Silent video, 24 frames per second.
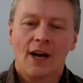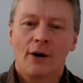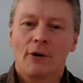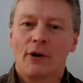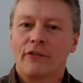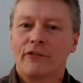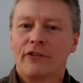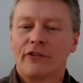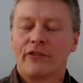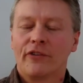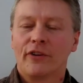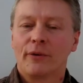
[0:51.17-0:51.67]

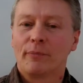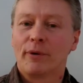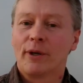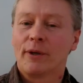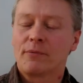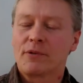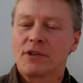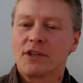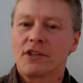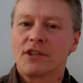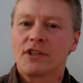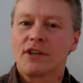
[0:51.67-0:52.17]
However, for the
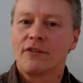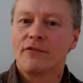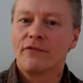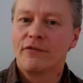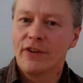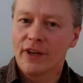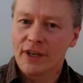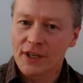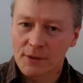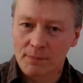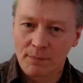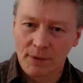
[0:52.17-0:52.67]
purposes
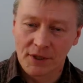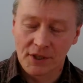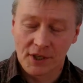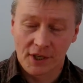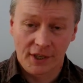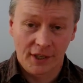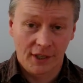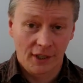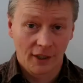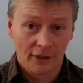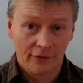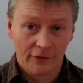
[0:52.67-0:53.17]
of this
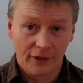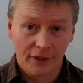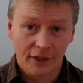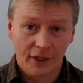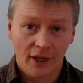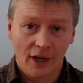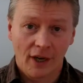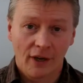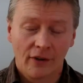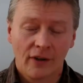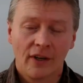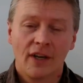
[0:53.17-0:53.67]
particular
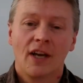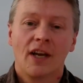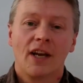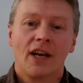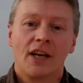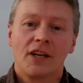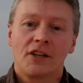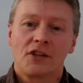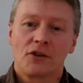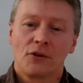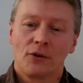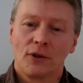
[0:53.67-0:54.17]
video,
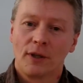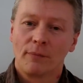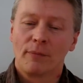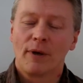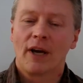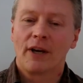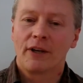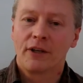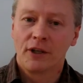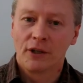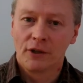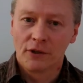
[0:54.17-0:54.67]
it's all
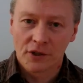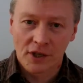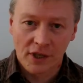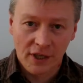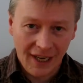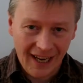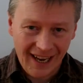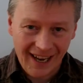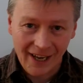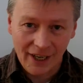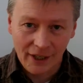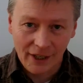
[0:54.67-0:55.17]
about
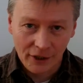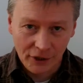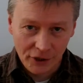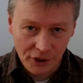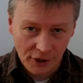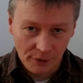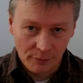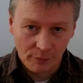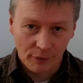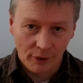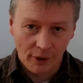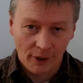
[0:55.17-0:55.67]
using
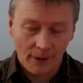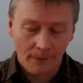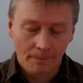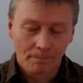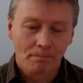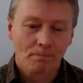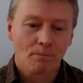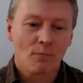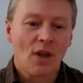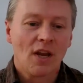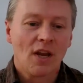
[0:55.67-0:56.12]
algebra.